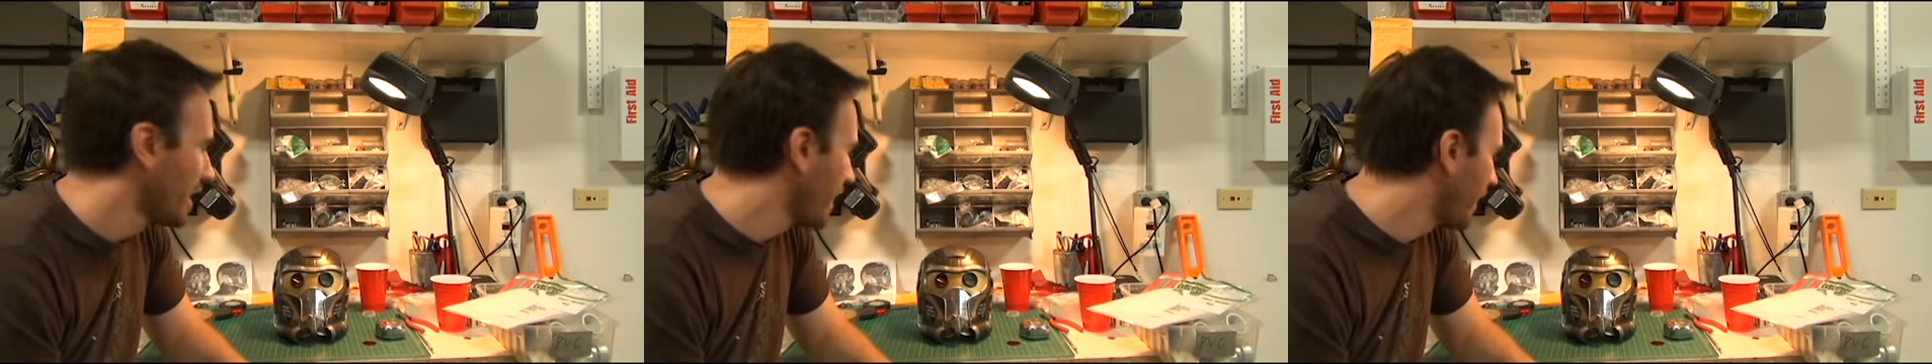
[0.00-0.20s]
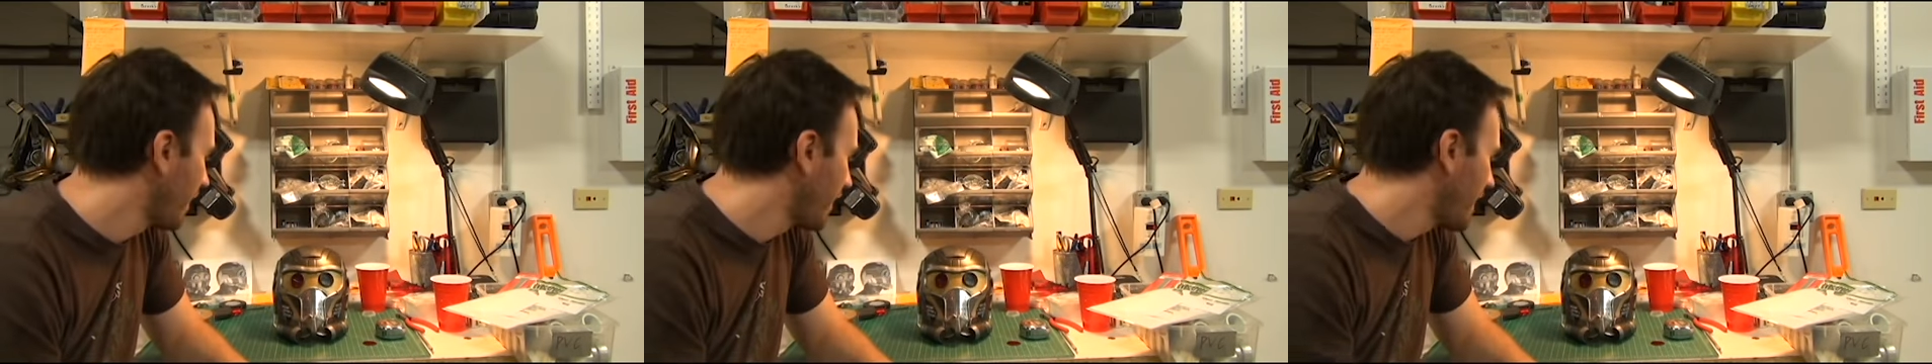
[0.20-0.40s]

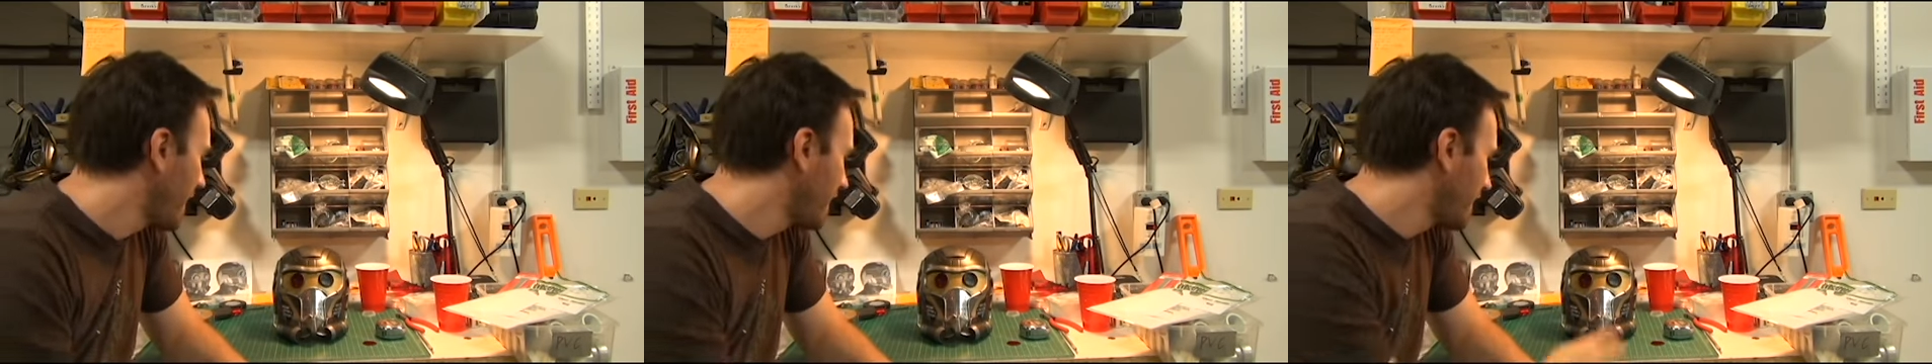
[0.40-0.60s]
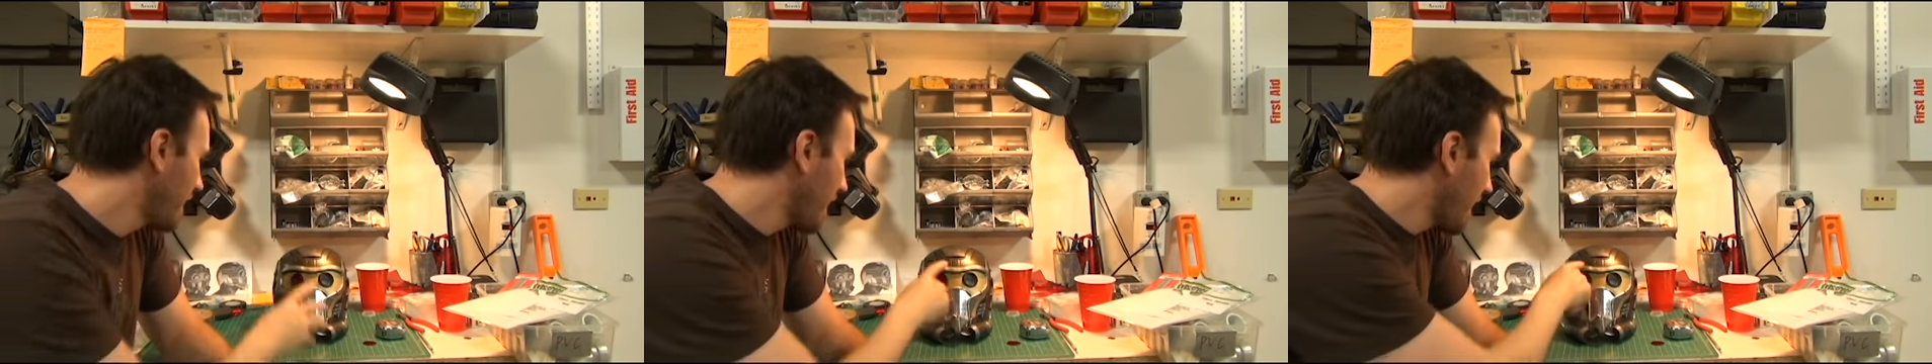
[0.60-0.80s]
and
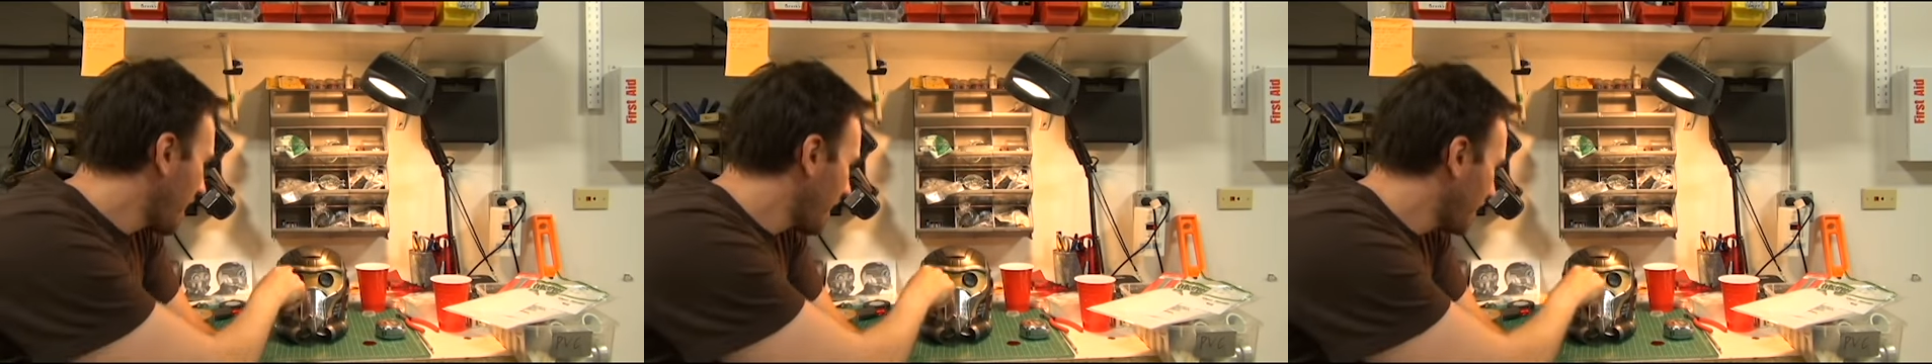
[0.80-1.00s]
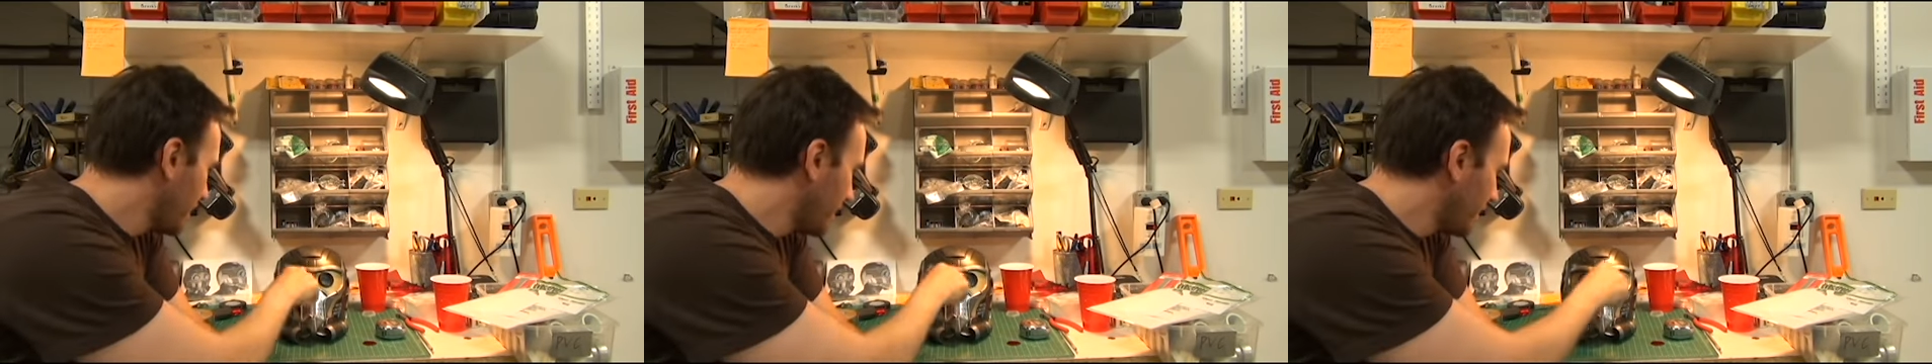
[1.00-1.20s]
then
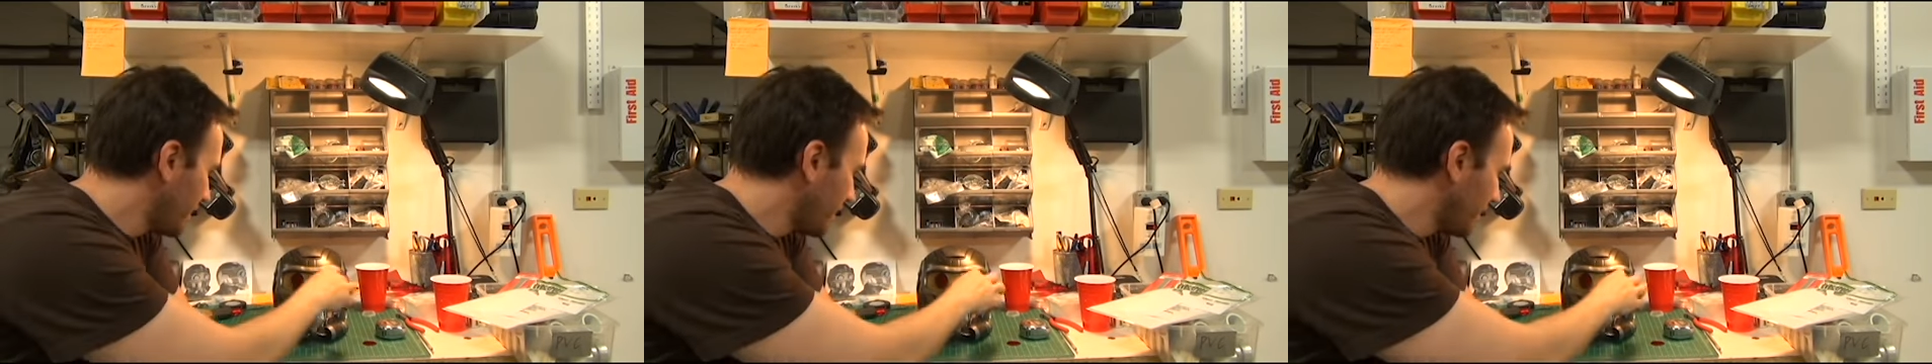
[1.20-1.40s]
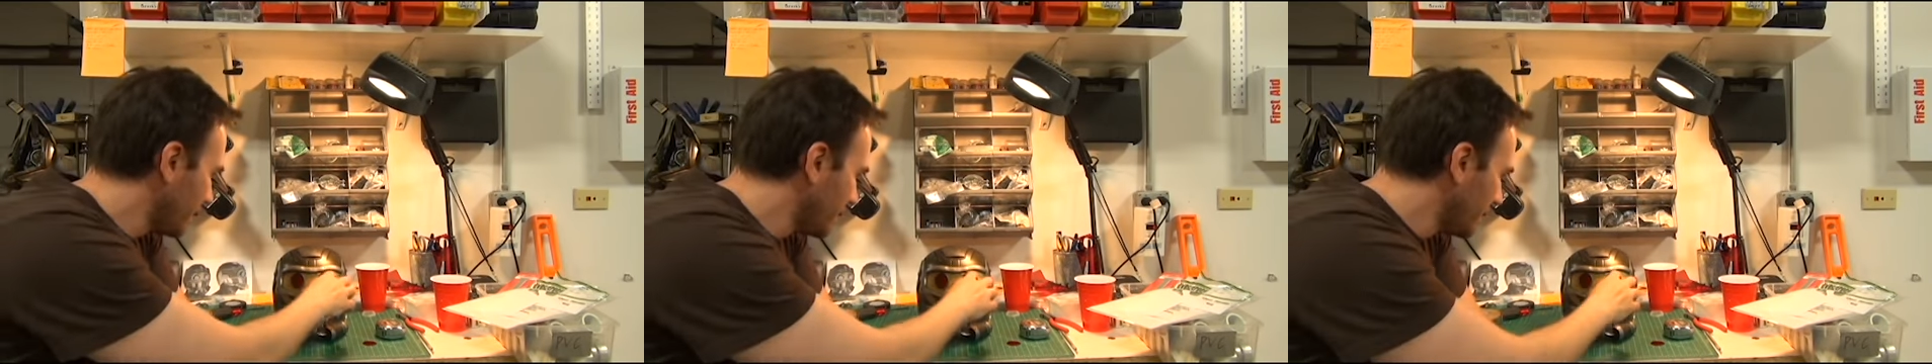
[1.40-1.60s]
add the
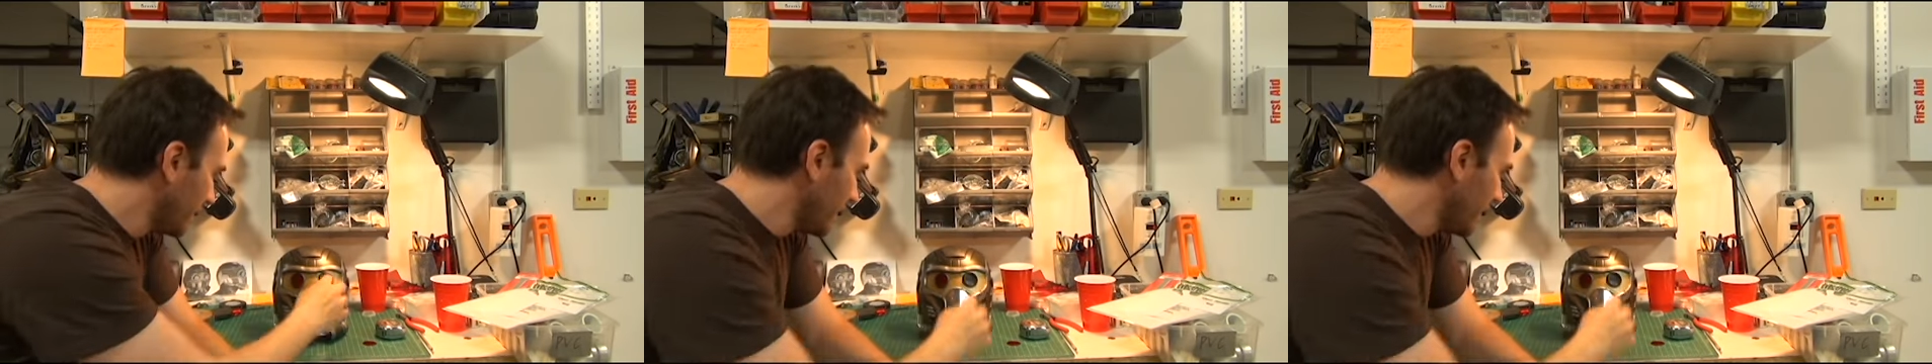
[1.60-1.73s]
little